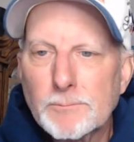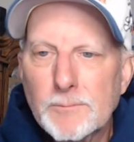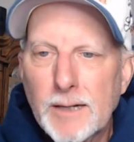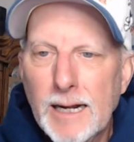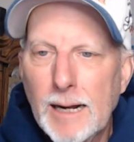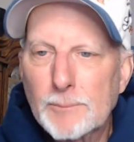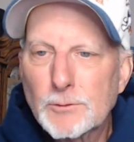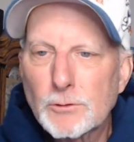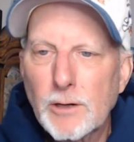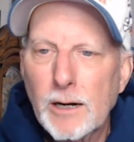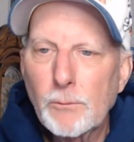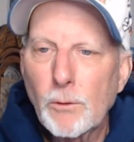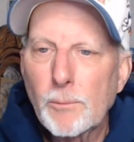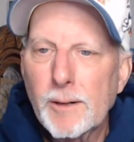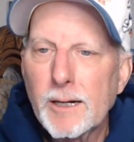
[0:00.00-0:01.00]
Absolutely, I
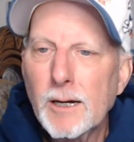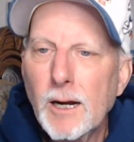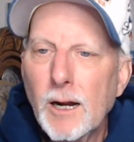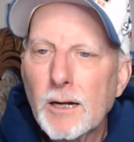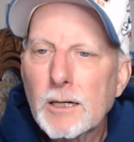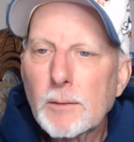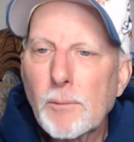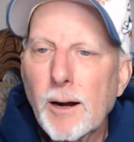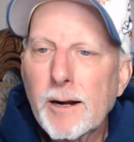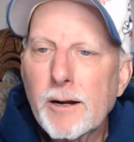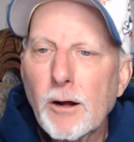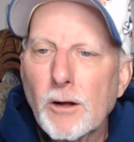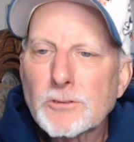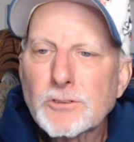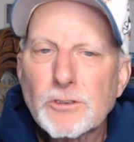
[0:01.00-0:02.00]
will be. Kamani
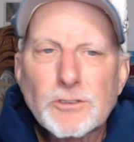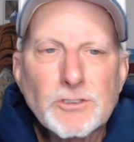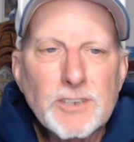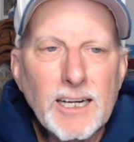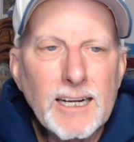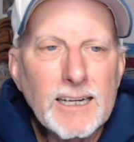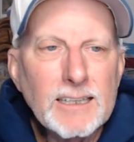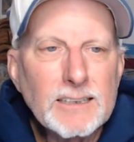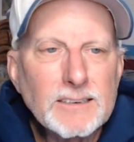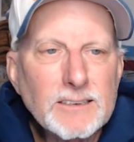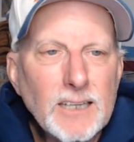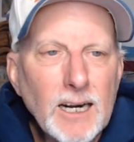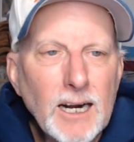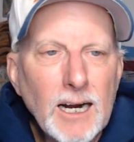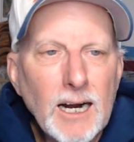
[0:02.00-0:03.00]
also says,
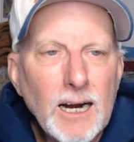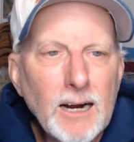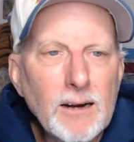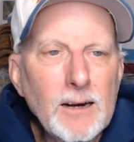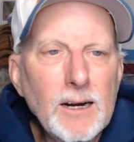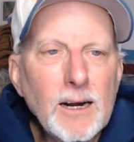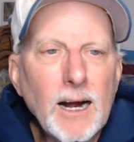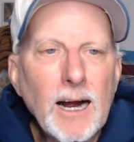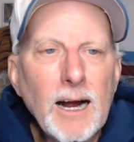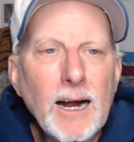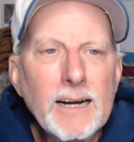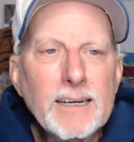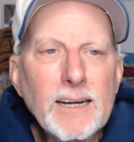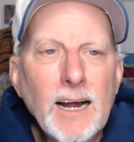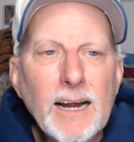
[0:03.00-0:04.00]
I
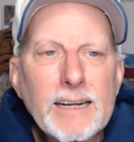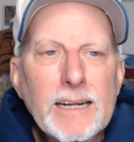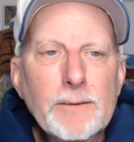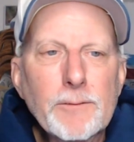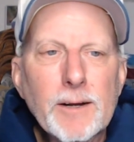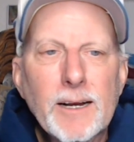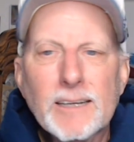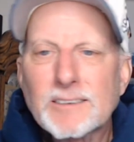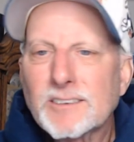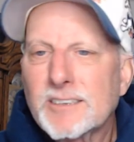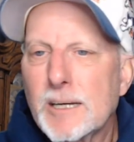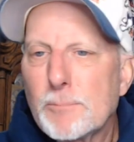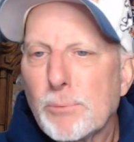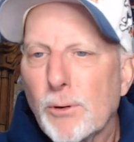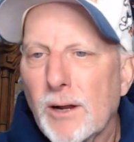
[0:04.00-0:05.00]
give it a
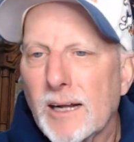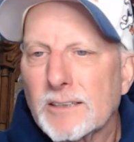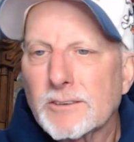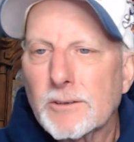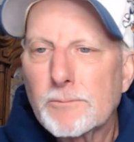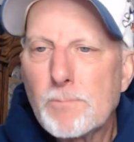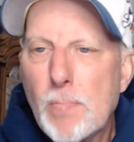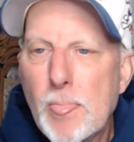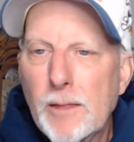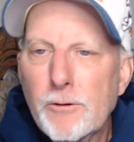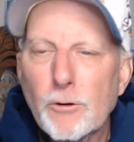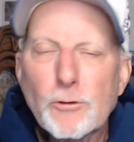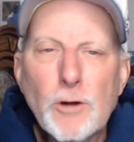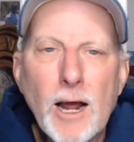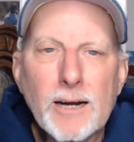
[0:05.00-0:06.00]
C+. You're
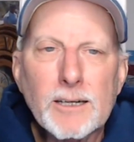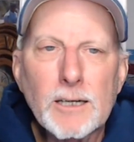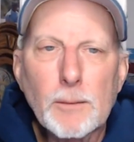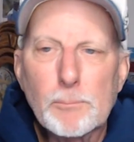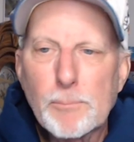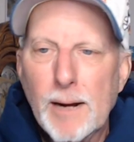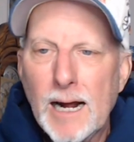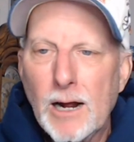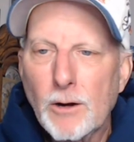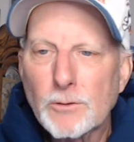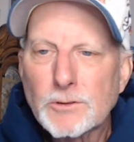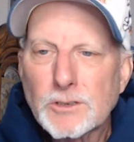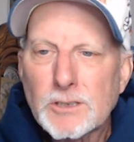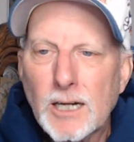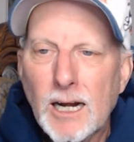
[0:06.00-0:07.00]
talking about